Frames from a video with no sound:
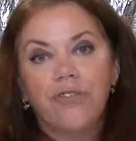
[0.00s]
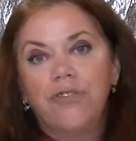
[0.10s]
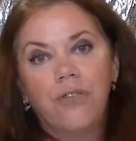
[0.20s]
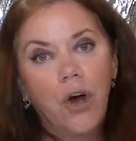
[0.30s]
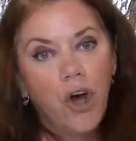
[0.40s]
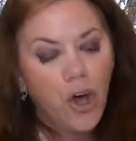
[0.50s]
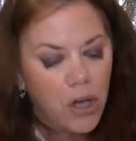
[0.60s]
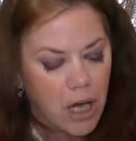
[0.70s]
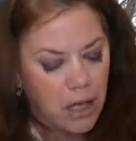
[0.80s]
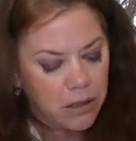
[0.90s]
fall
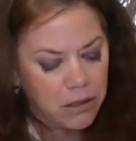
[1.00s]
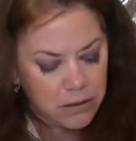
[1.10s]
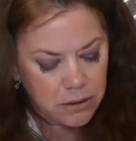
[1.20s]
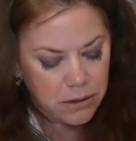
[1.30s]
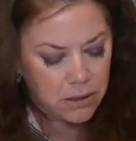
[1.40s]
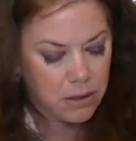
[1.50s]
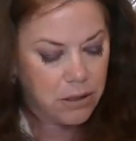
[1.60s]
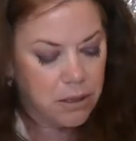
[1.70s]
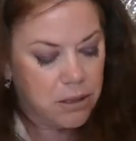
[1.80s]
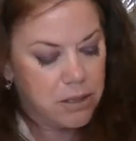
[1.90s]
color
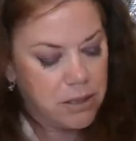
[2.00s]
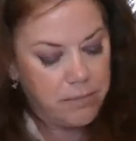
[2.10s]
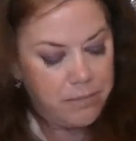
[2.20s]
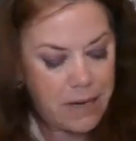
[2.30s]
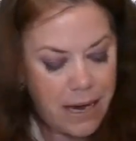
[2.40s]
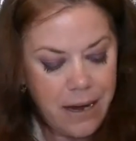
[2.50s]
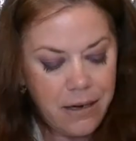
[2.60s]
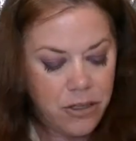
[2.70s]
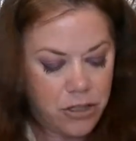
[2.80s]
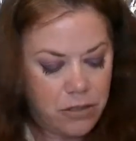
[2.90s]
to
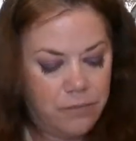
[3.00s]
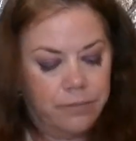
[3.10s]
match,